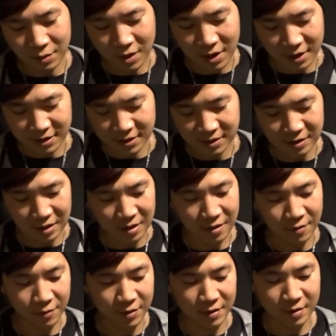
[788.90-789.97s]
wise,
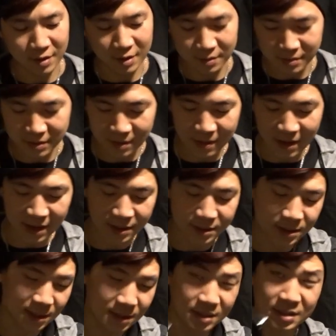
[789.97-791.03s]
when it comes to
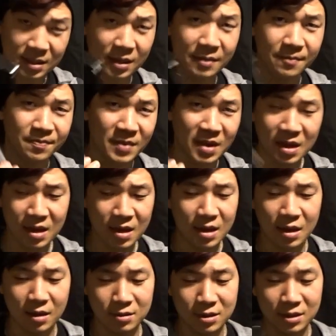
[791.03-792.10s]
magazines, like
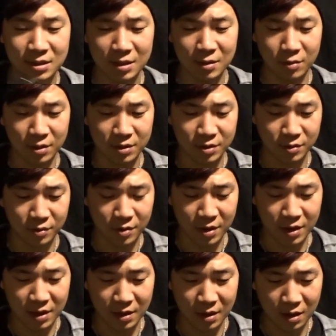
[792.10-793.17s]
LCT works
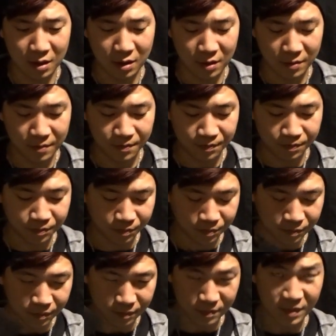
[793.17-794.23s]
great.
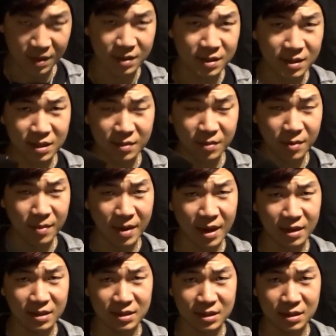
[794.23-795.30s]
SEMA
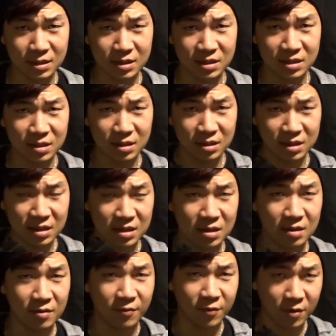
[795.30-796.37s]
magazines
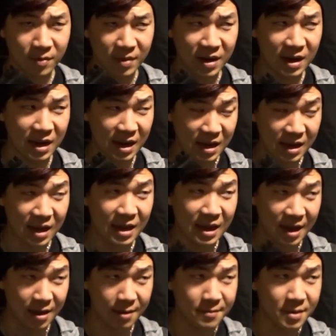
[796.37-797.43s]
for my
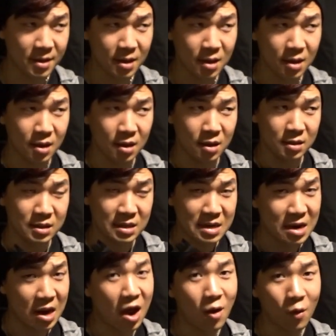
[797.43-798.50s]
AKM did
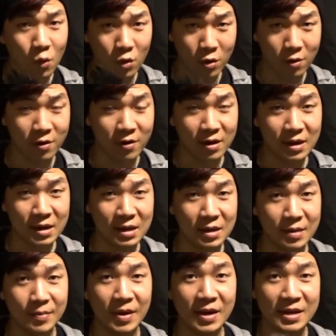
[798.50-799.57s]
not work
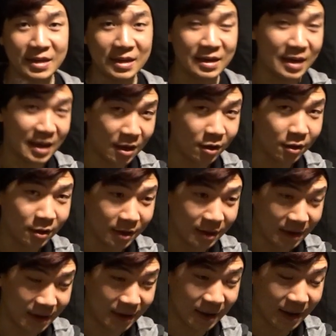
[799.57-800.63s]
in my ENL
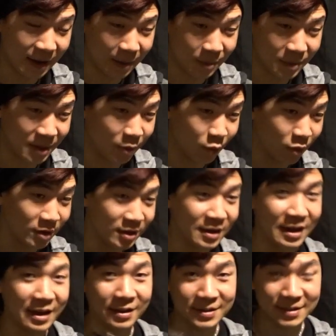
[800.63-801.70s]
AKM, but they worked in
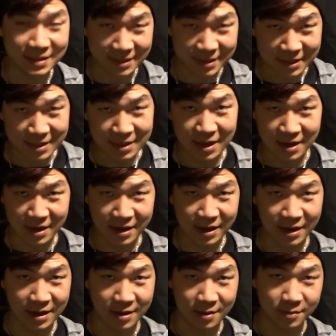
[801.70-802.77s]
LCT
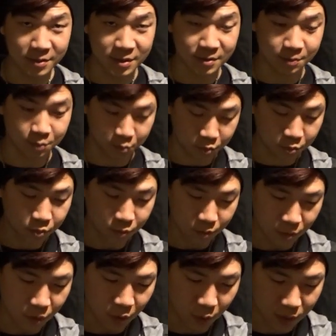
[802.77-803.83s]
AKMs,
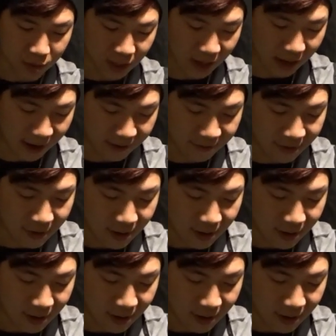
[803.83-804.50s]
which I have.